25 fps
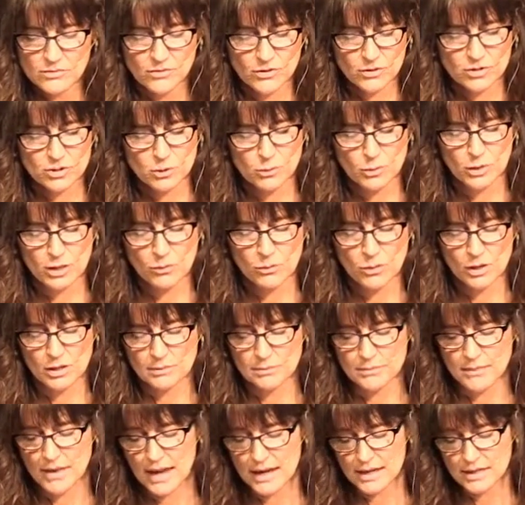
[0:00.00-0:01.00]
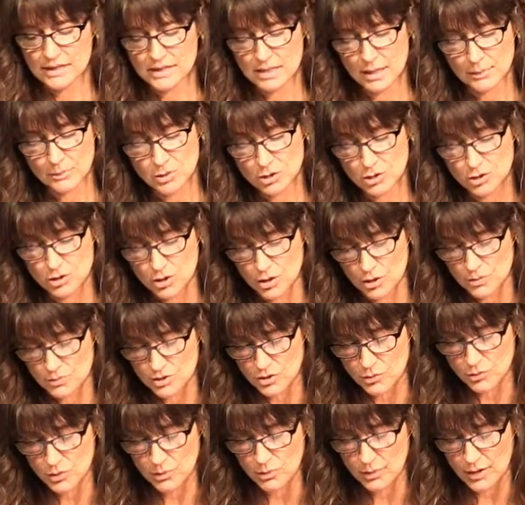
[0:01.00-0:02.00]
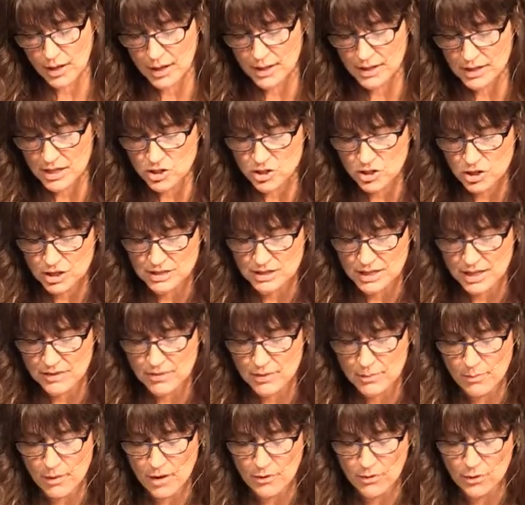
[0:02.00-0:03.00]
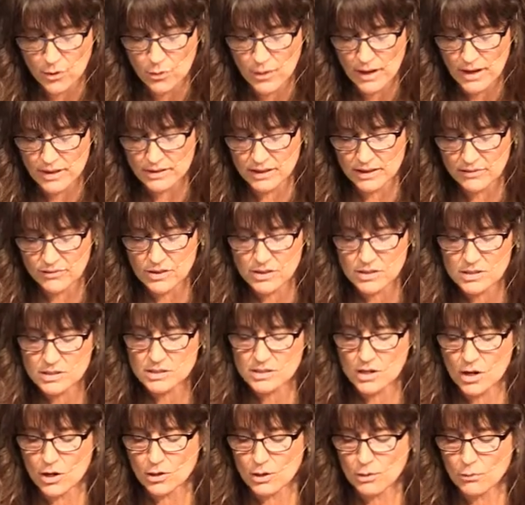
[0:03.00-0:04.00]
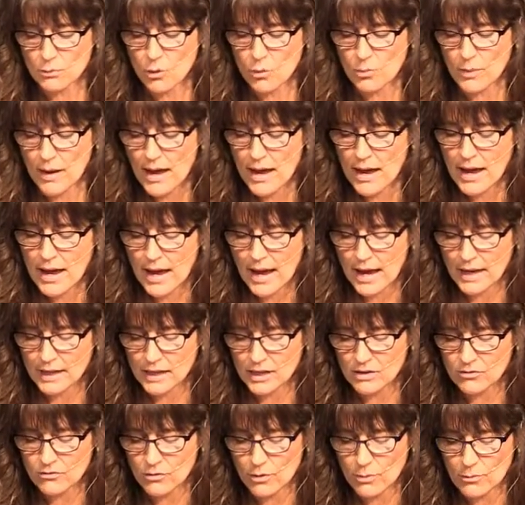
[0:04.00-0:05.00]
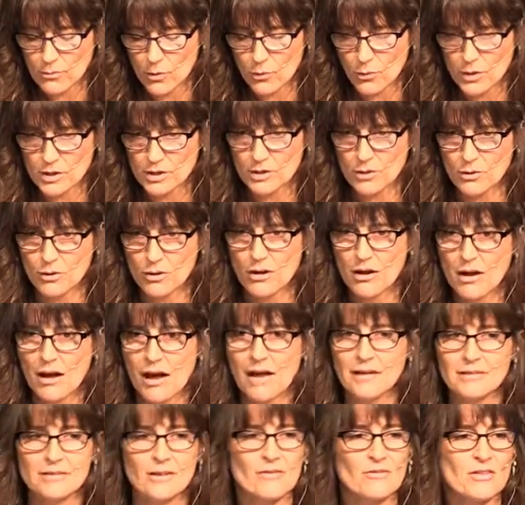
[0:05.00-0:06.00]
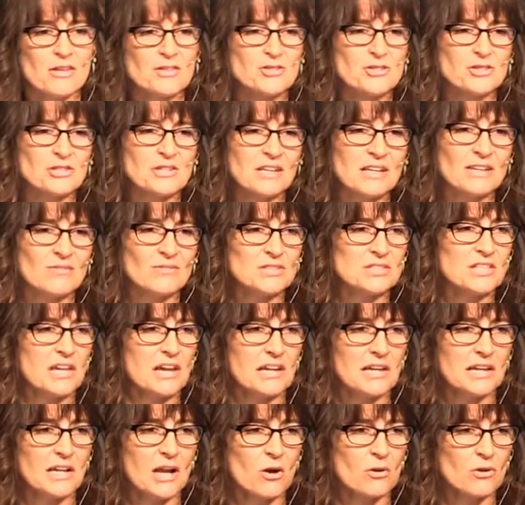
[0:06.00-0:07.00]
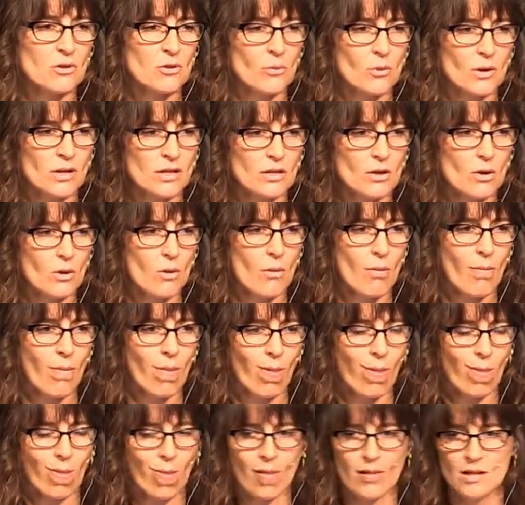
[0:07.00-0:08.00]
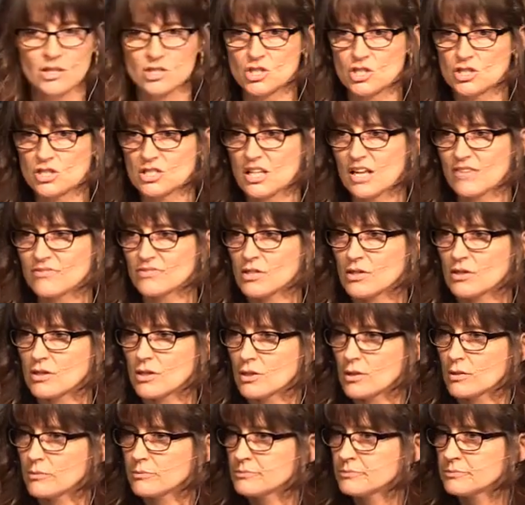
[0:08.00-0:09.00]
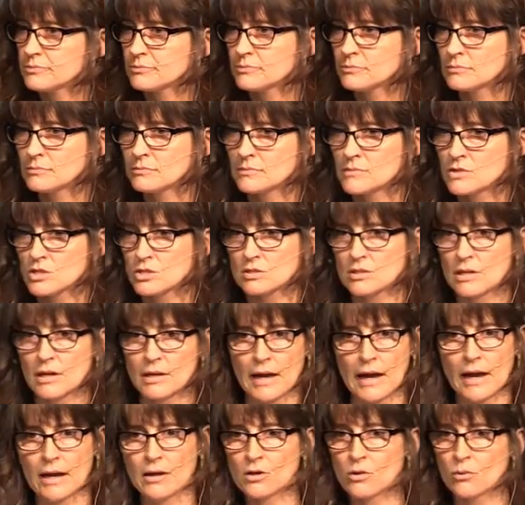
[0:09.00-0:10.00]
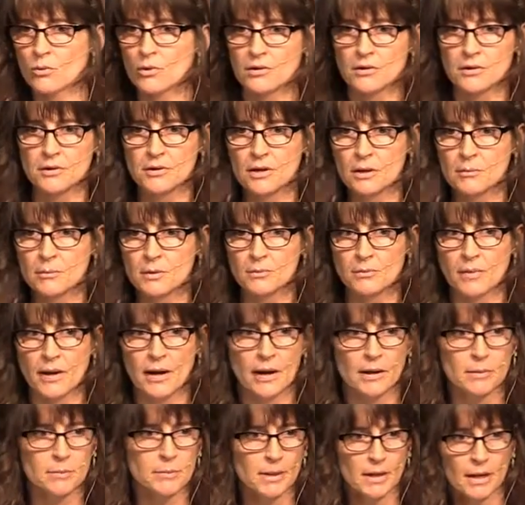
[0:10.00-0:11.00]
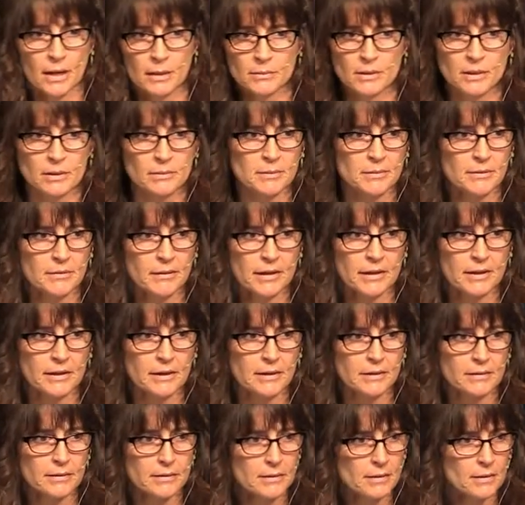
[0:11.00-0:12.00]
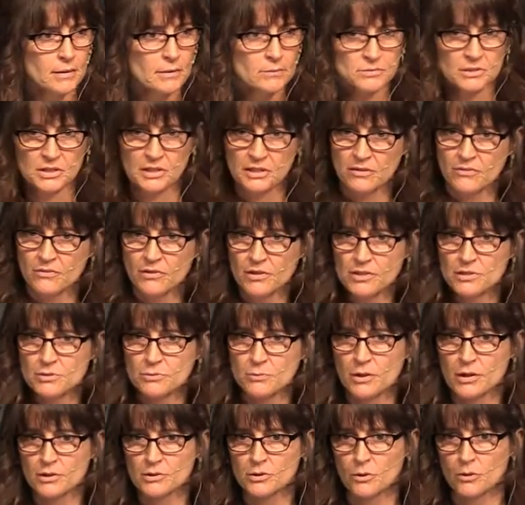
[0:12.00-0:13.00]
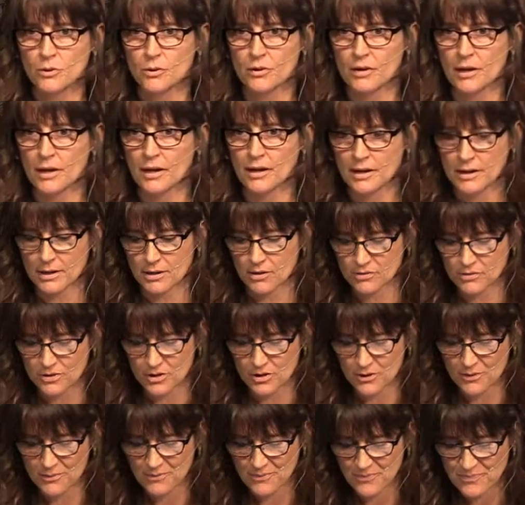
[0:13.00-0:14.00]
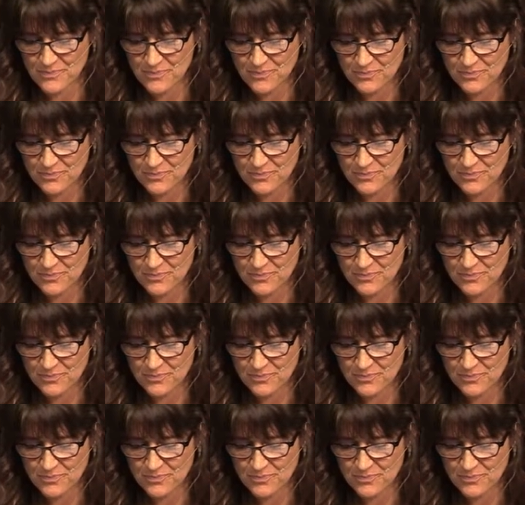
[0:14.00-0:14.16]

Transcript: Verse 21 I accept your terms, she replied, and she sent them on their way, leaving the scarlet rope hanging from the window. I love that she didn't even take it out of the window, she just left it there. She's like, I don't know when they're coming back, but I'm going to be ready. I'm leaving this red cord hanging out there.